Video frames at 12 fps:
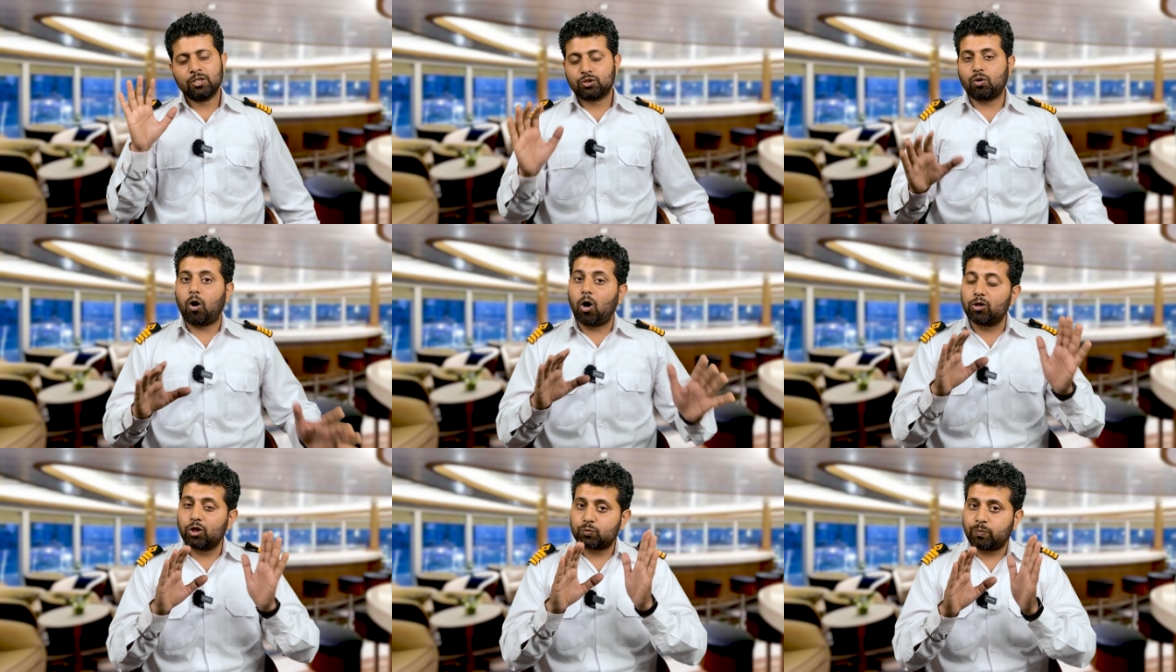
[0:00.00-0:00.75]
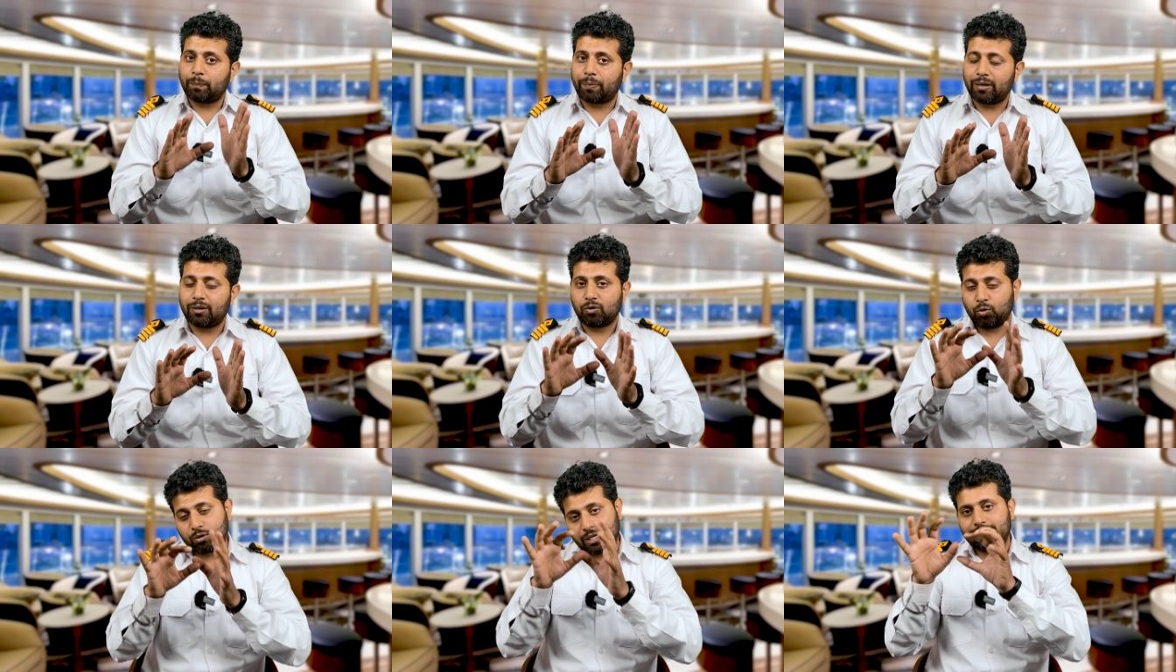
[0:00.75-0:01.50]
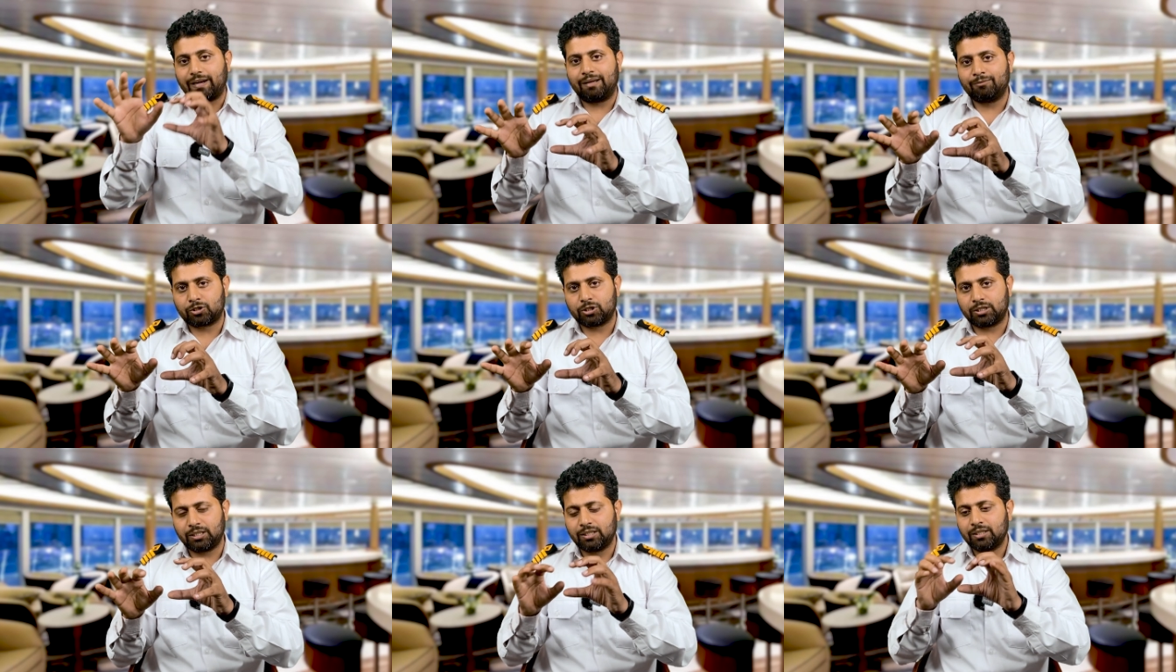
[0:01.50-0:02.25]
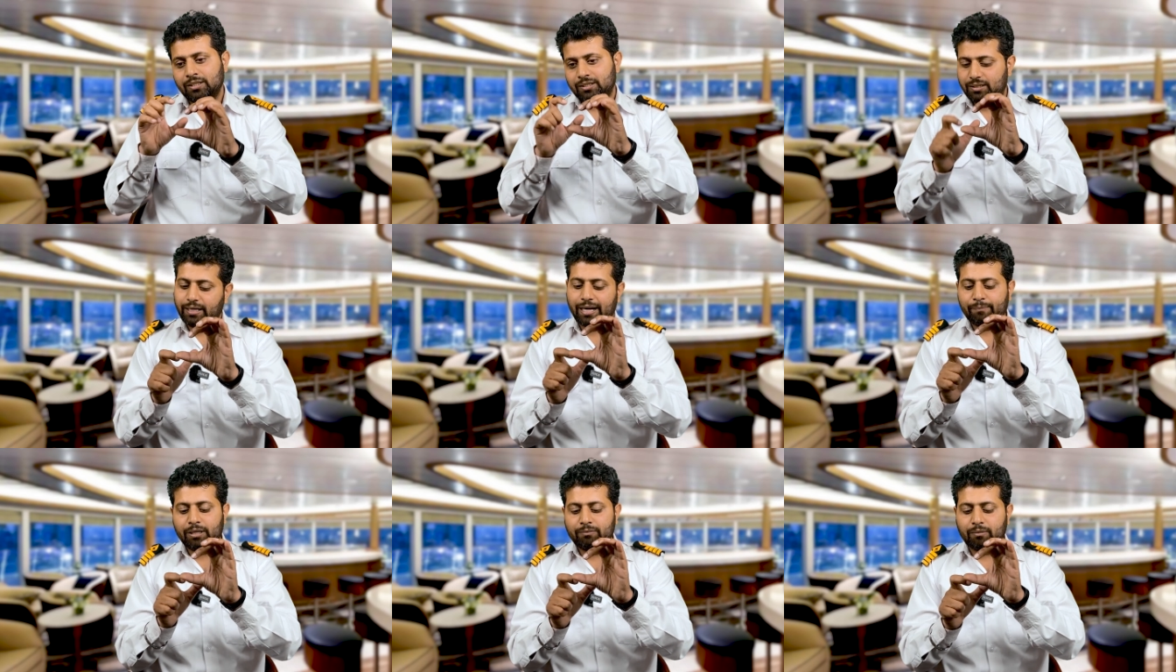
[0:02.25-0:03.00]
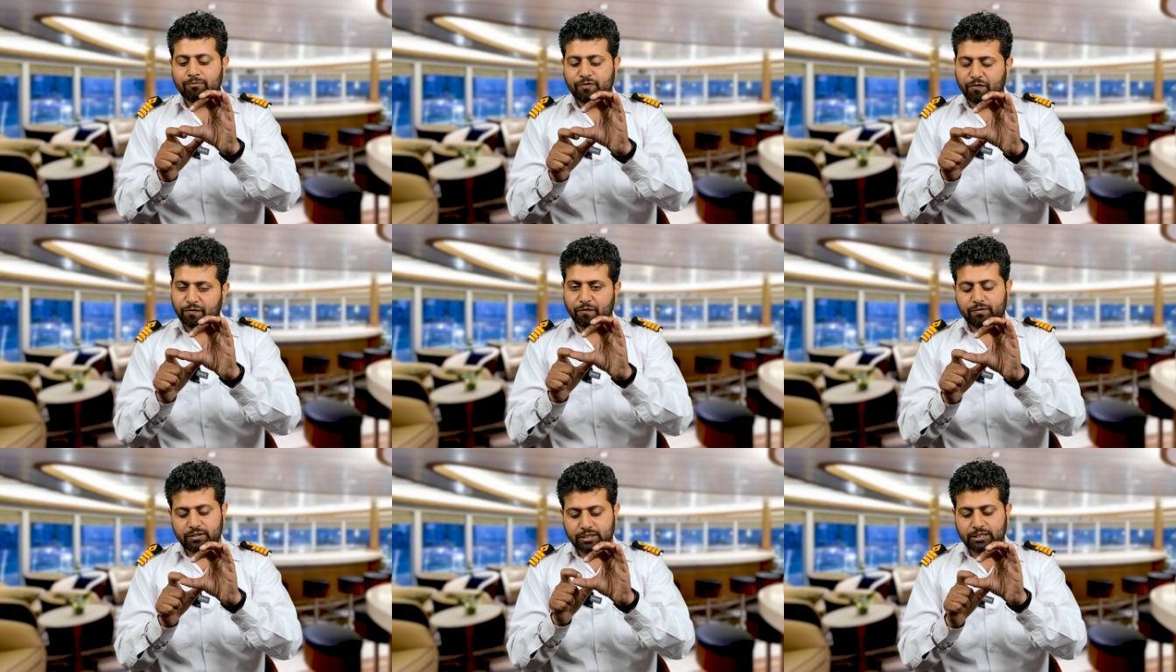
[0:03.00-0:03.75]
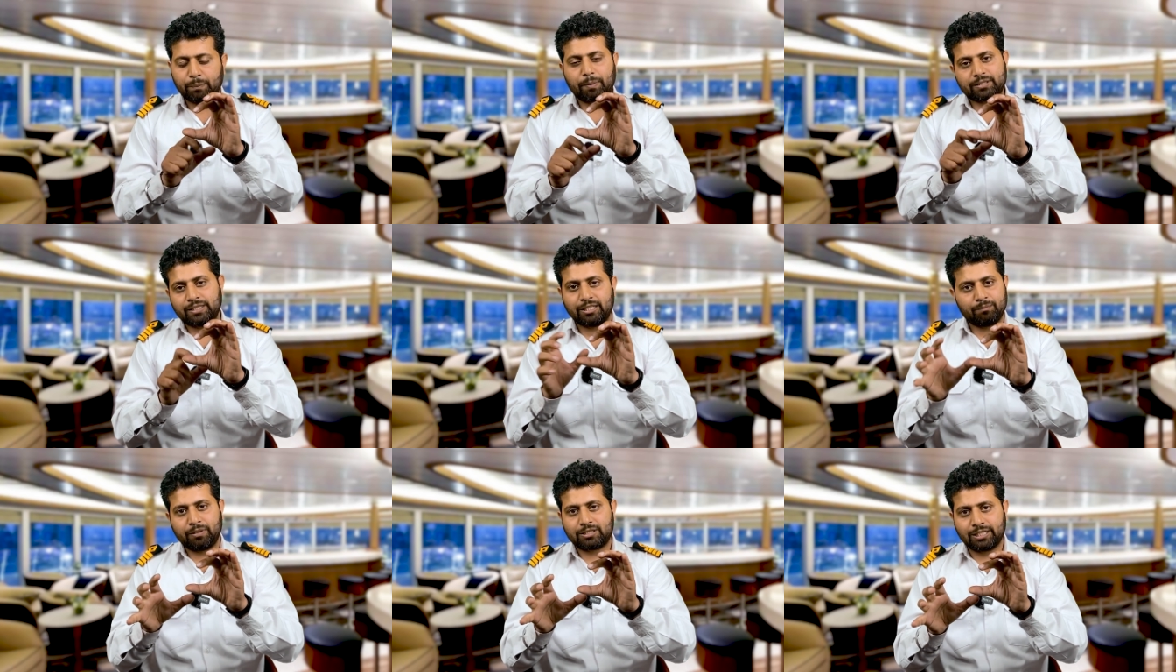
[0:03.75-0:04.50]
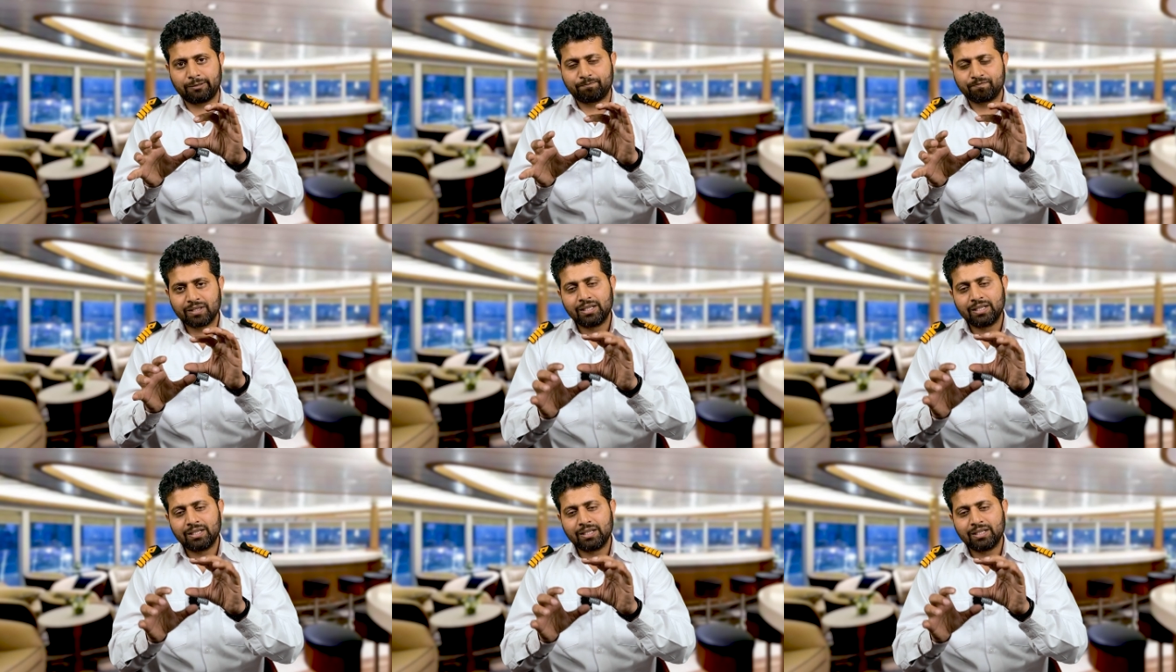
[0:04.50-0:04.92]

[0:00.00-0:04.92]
So all those people who gave IMUCET, they had minimum 60% in PCM.